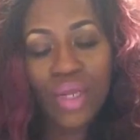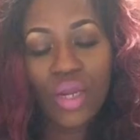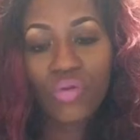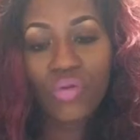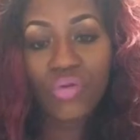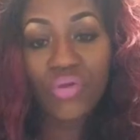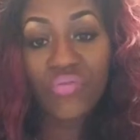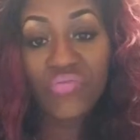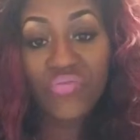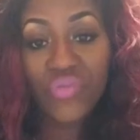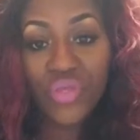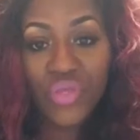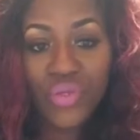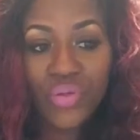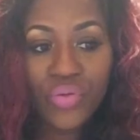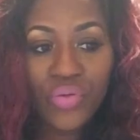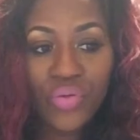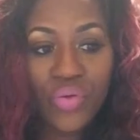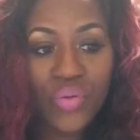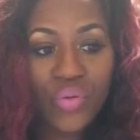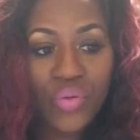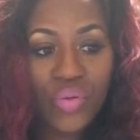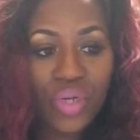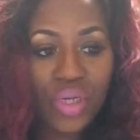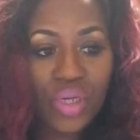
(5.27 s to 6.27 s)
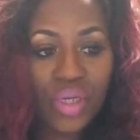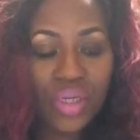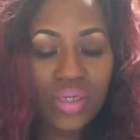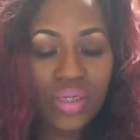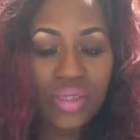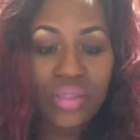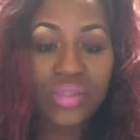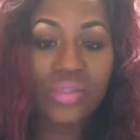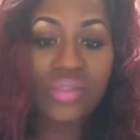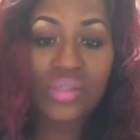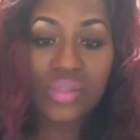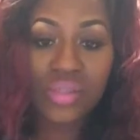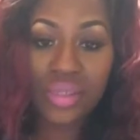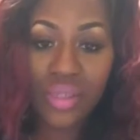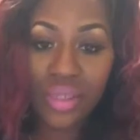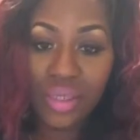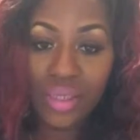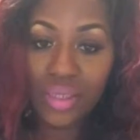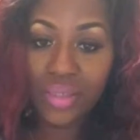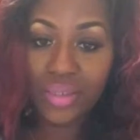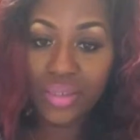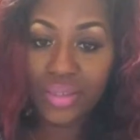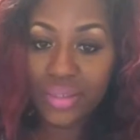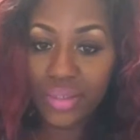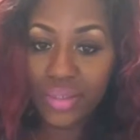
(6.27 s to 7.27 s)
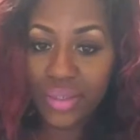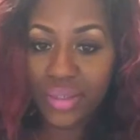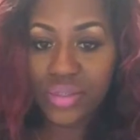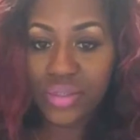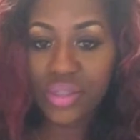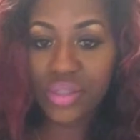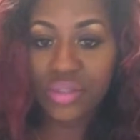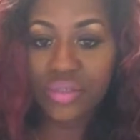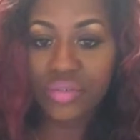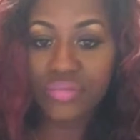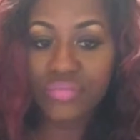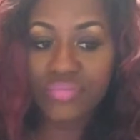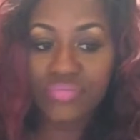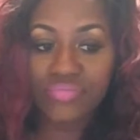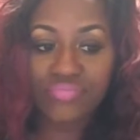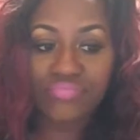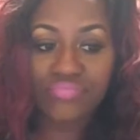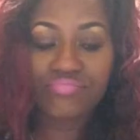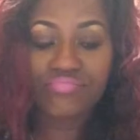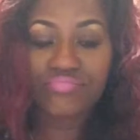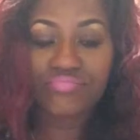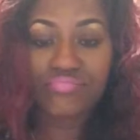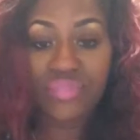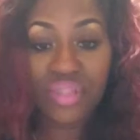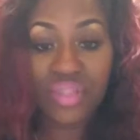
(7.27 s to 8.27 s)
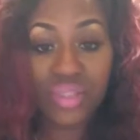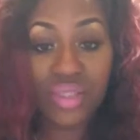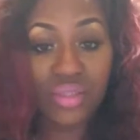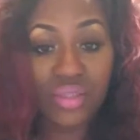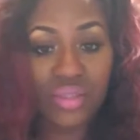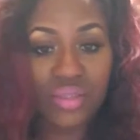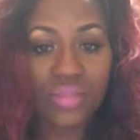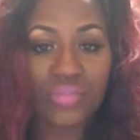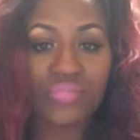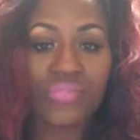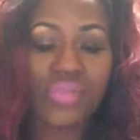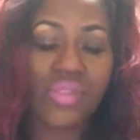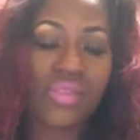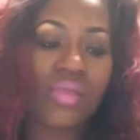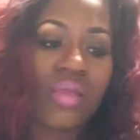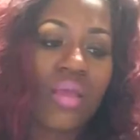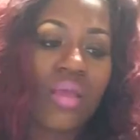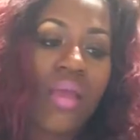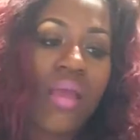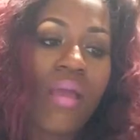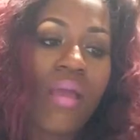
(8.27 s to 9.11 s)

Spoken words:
review on skin cleanser systems.